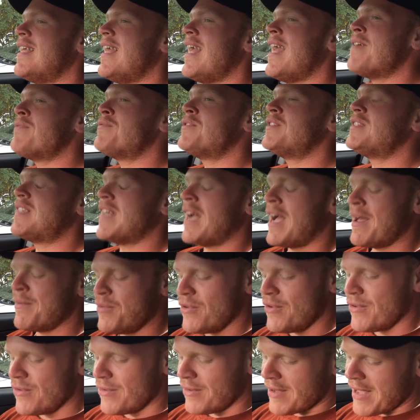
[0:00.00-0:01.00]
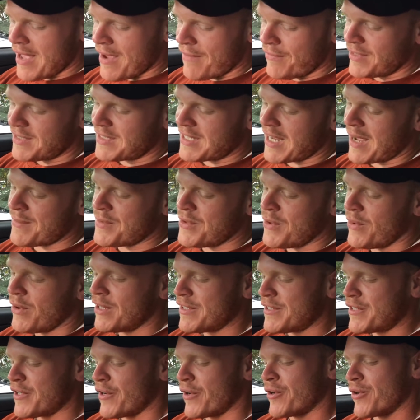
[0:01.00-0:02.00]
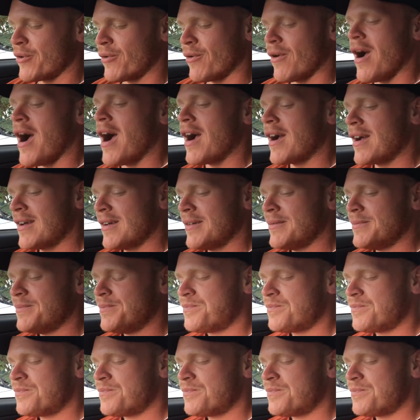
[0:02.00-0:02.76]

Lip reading: every time you unturn a rock,